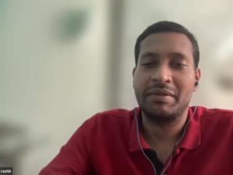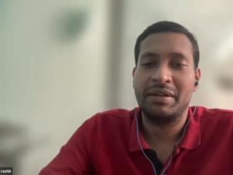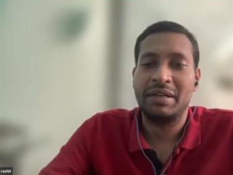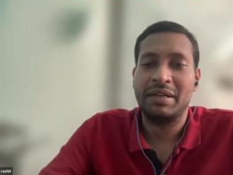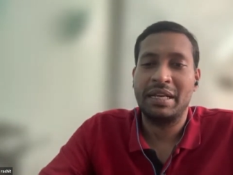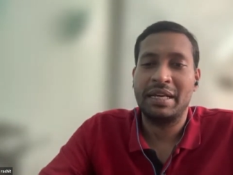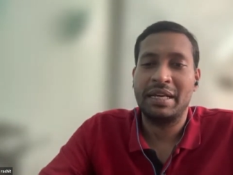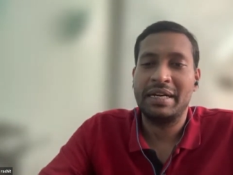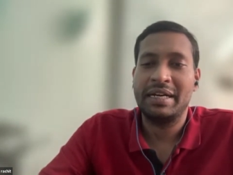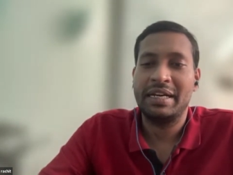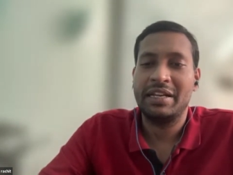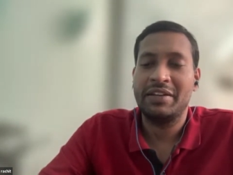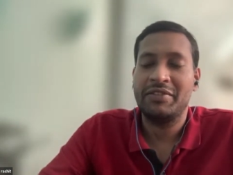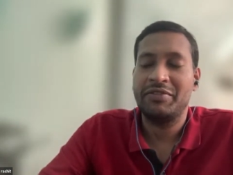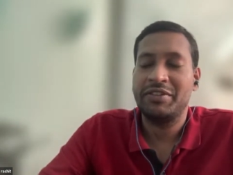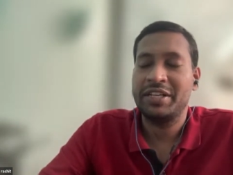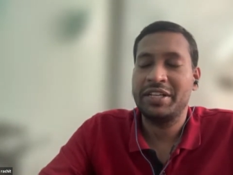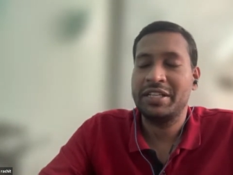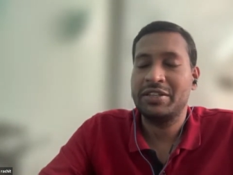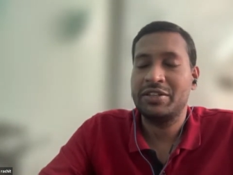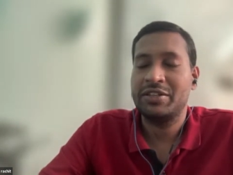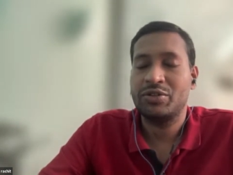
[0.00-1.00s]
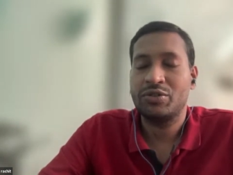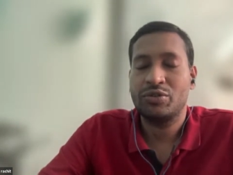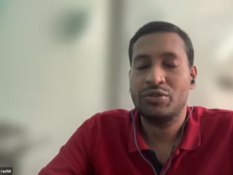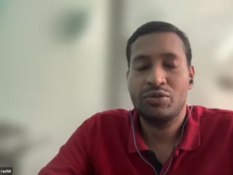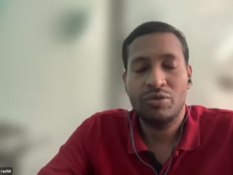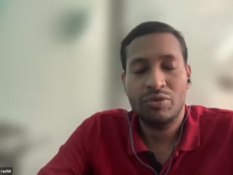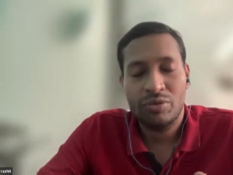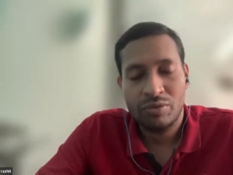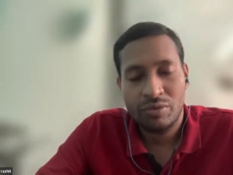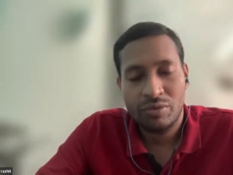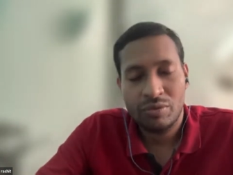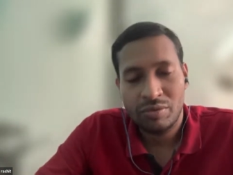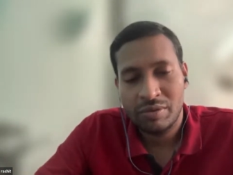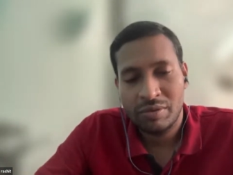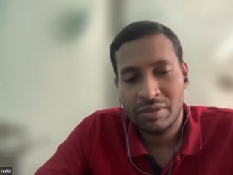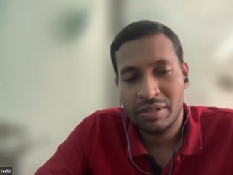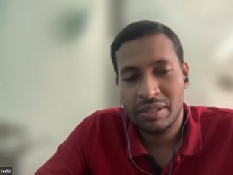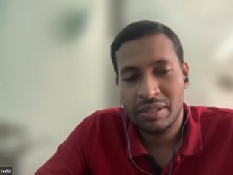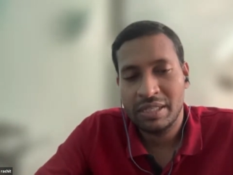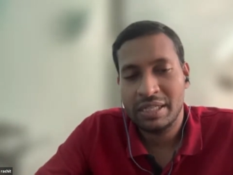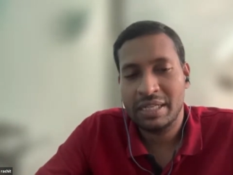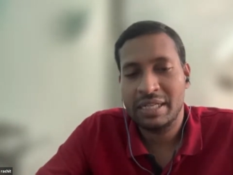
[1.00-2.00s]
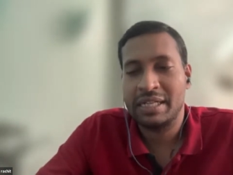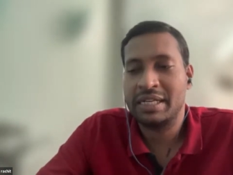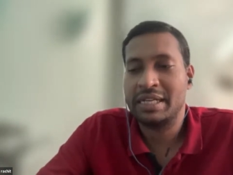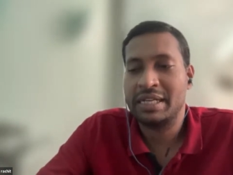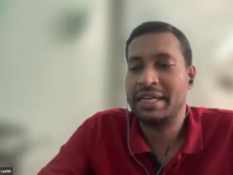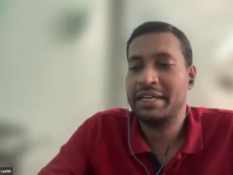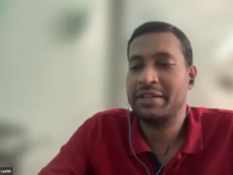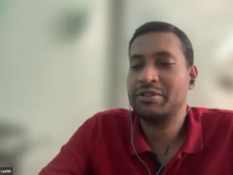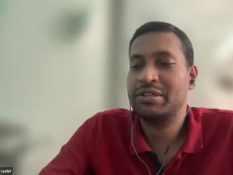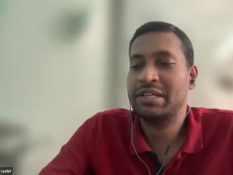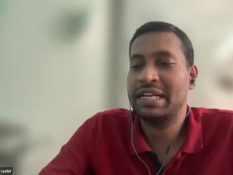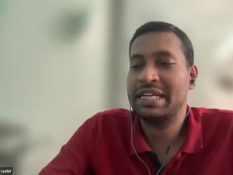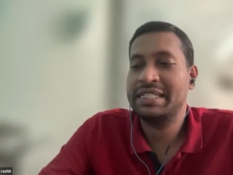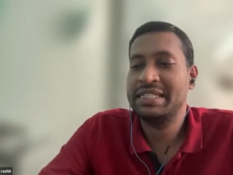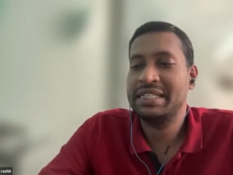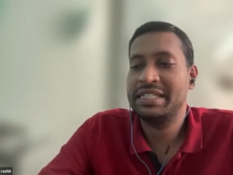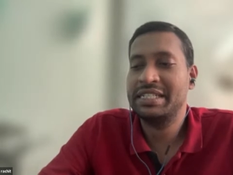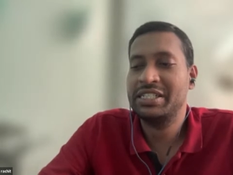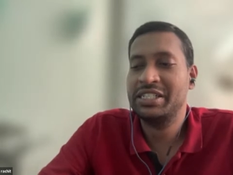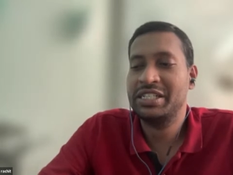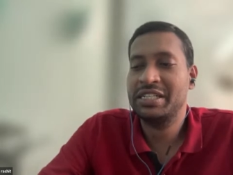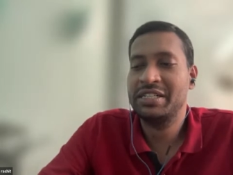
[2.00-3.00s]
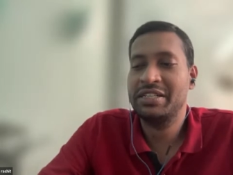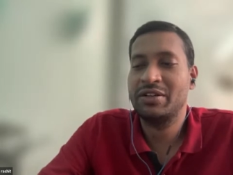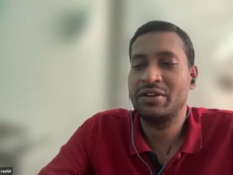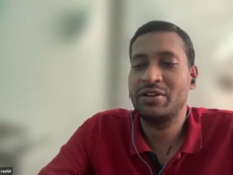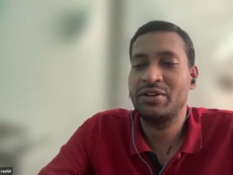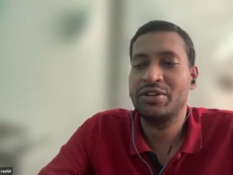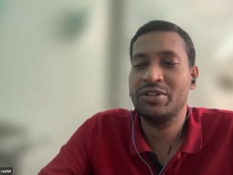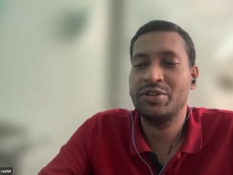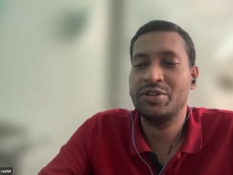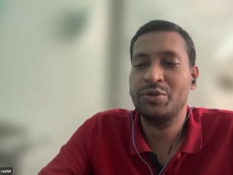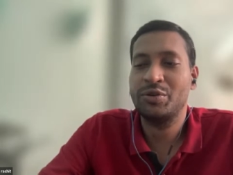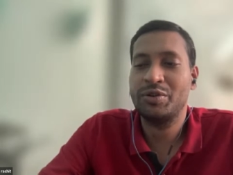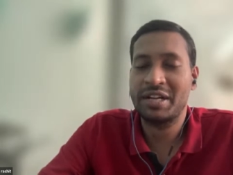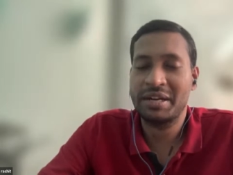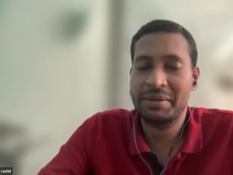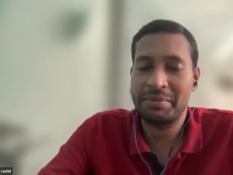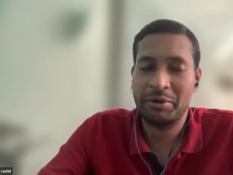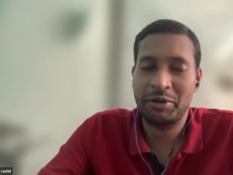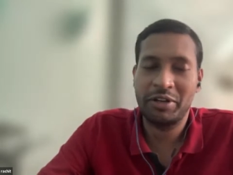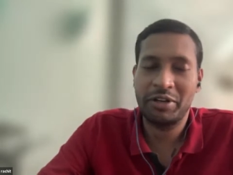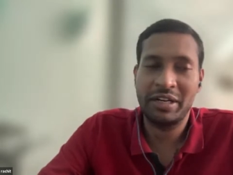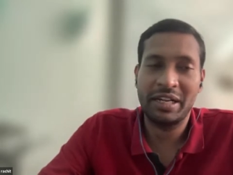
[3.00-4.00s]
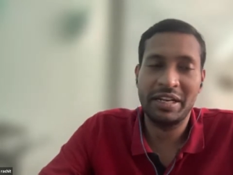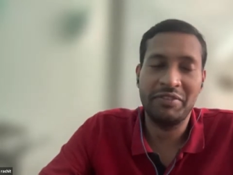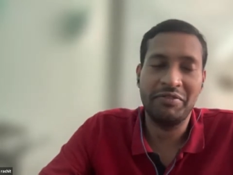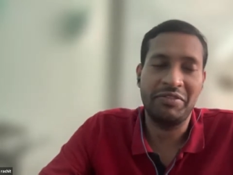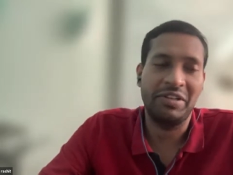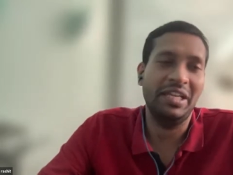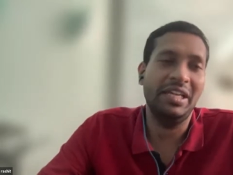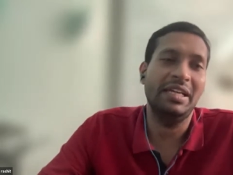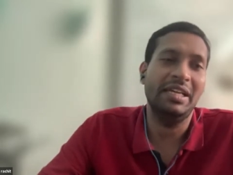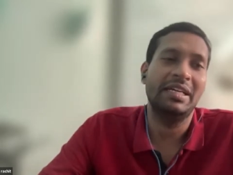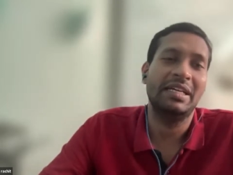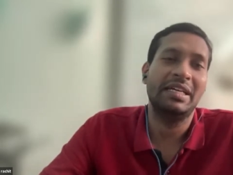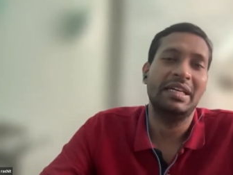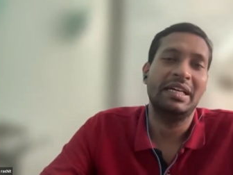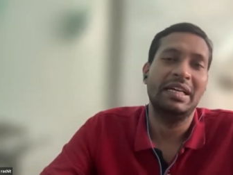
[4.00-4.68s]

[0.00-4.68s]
lung delivery through aerosolization or through dry powder delivery,